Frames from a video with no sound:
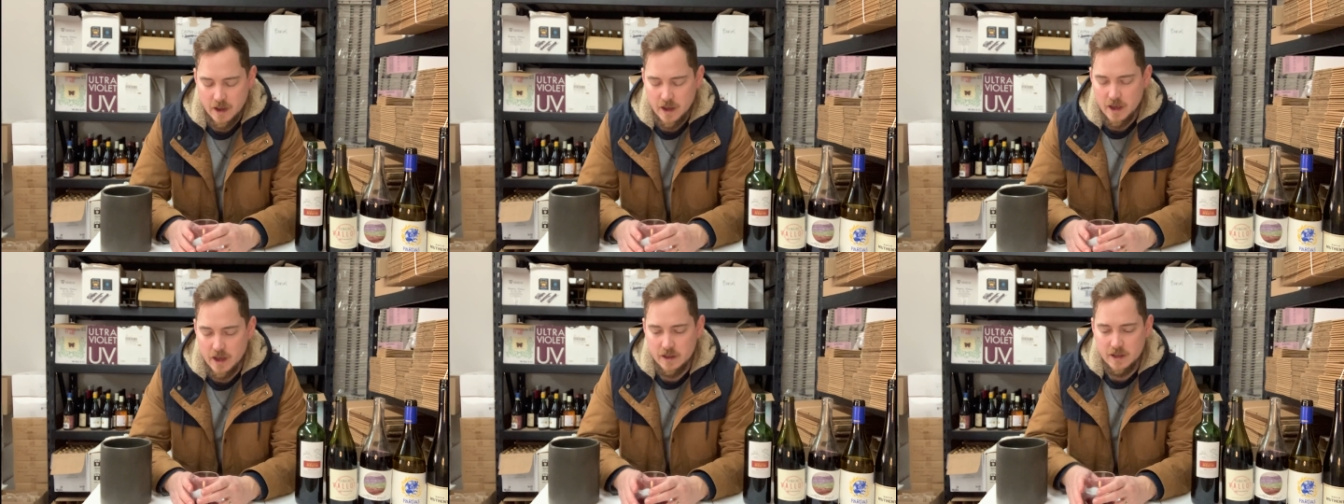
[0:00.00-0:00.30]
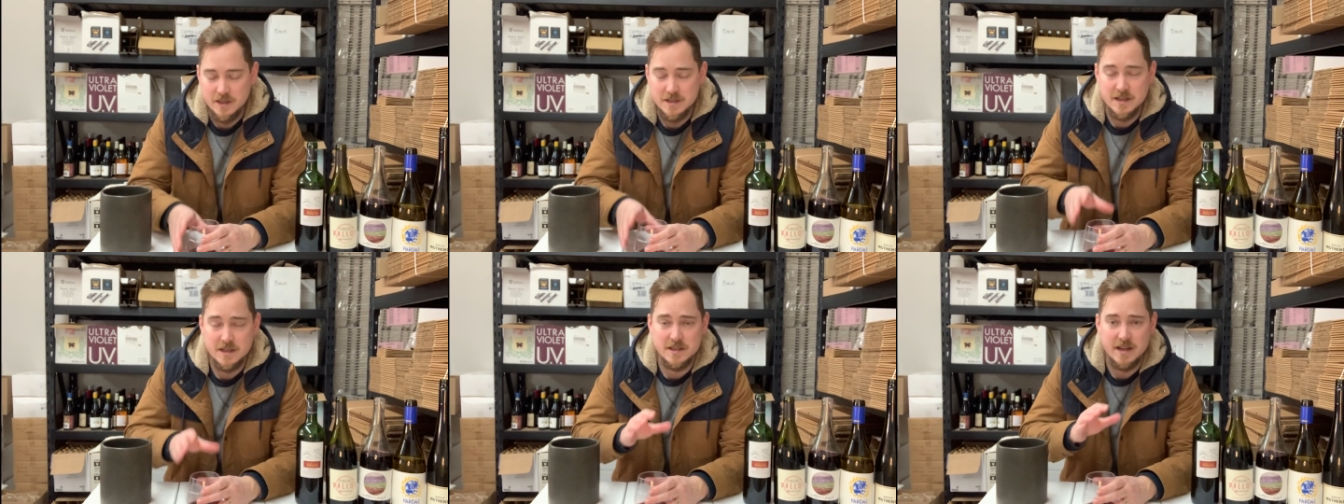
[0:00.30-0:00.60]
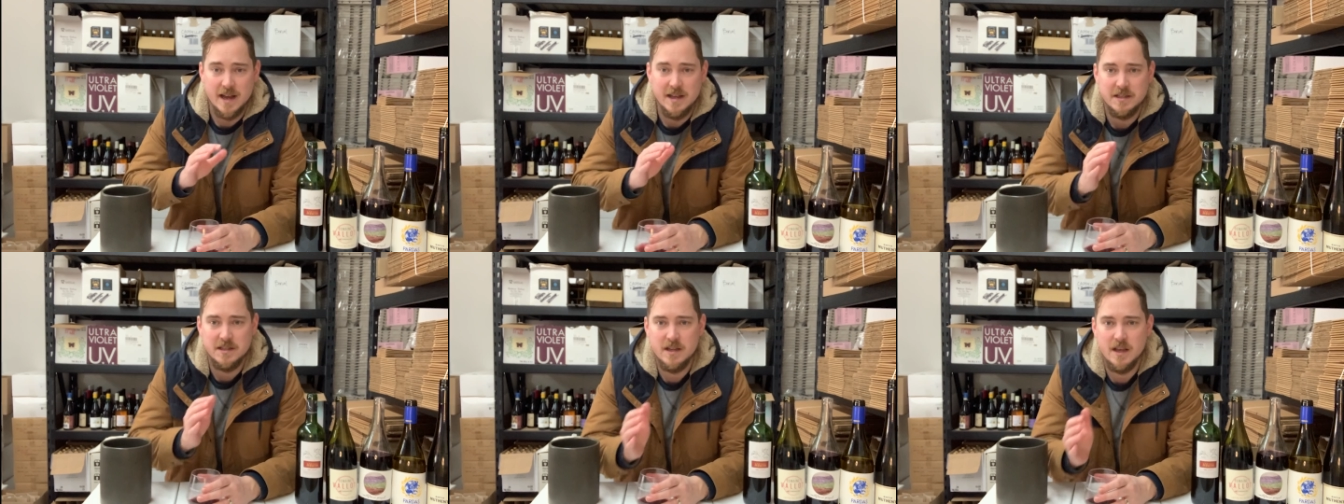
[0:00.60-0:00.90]
at least as
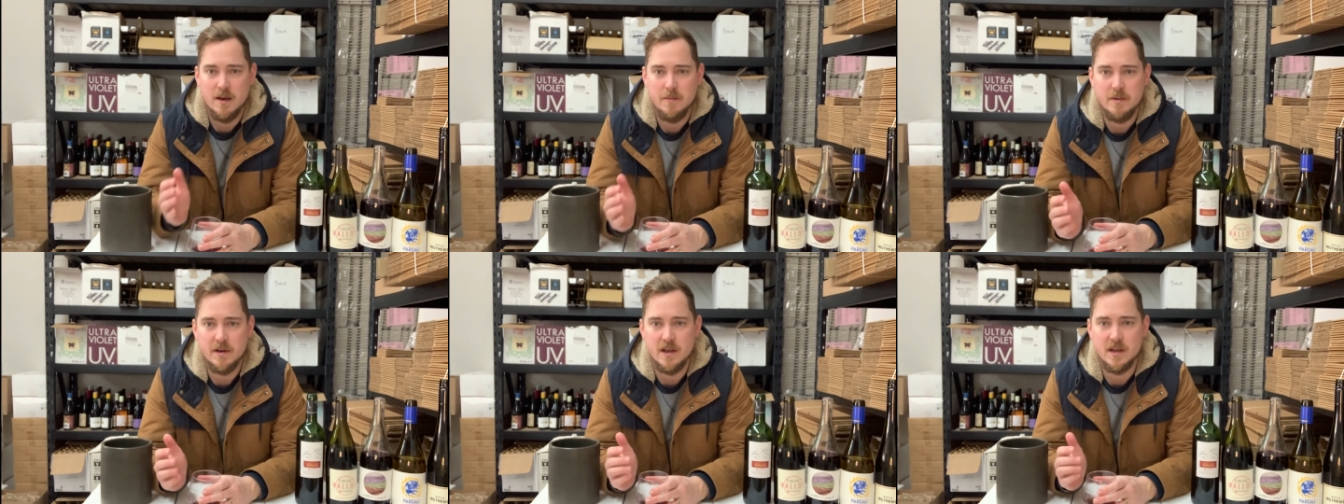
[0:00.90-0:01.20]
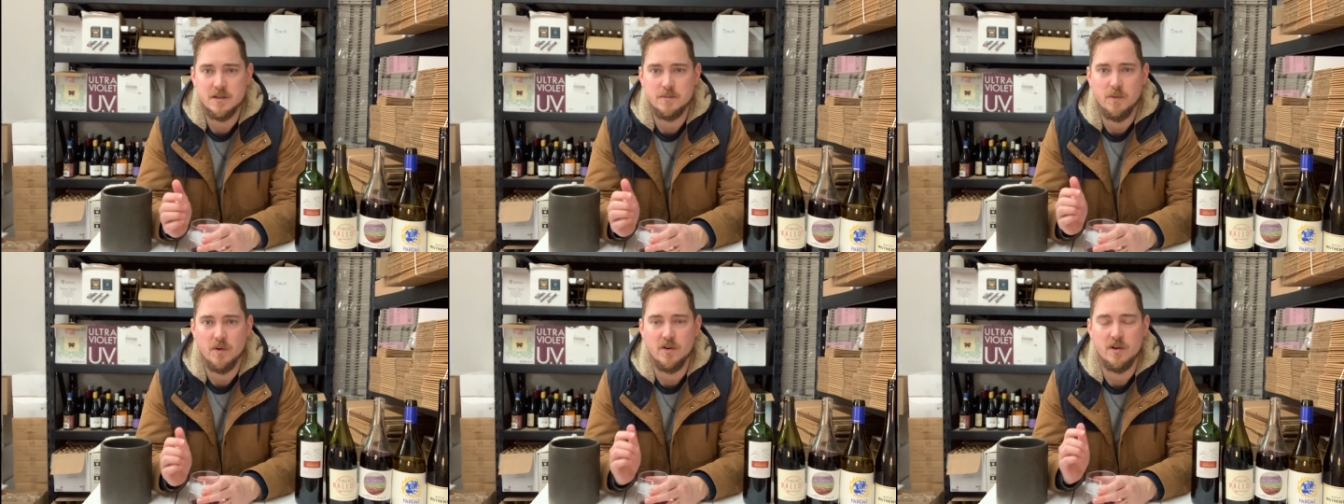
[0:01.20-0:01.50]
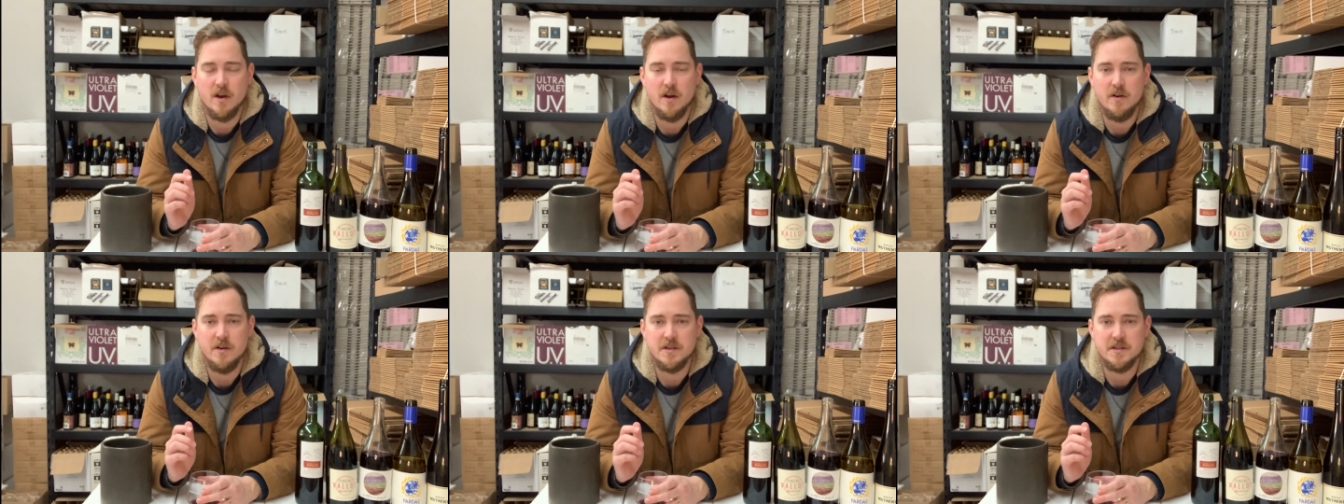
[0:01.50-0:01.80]
I see it, because
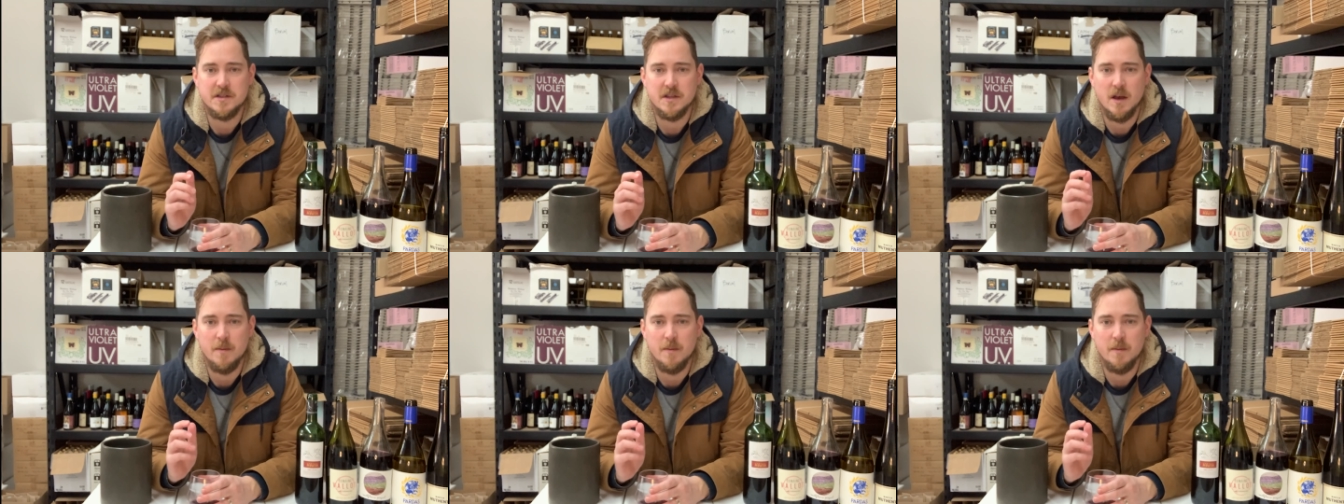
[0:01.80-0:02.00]
Bordeaux is